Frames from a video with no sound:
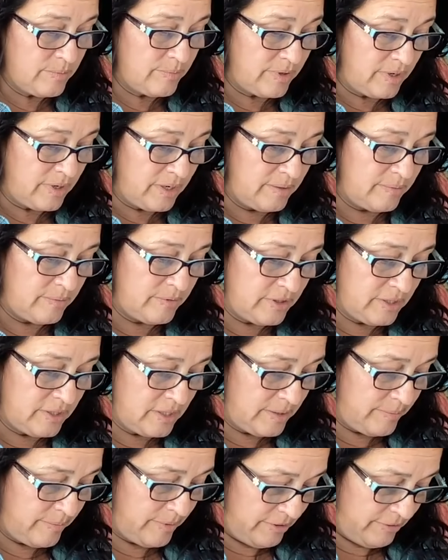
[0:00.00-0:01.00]
But I am
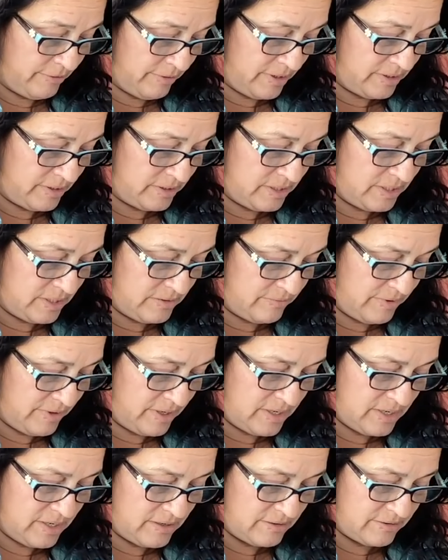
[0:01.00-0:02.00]
looking at my grant deed
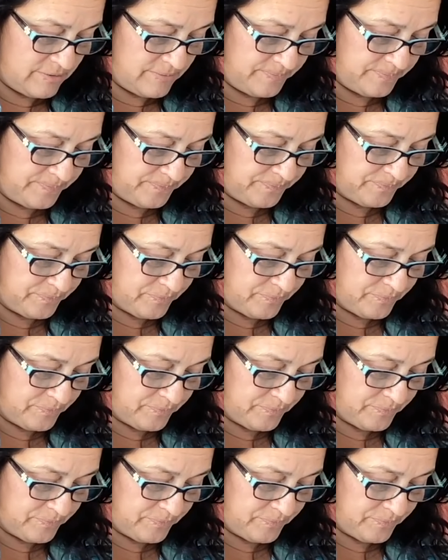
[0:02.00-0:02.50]
right here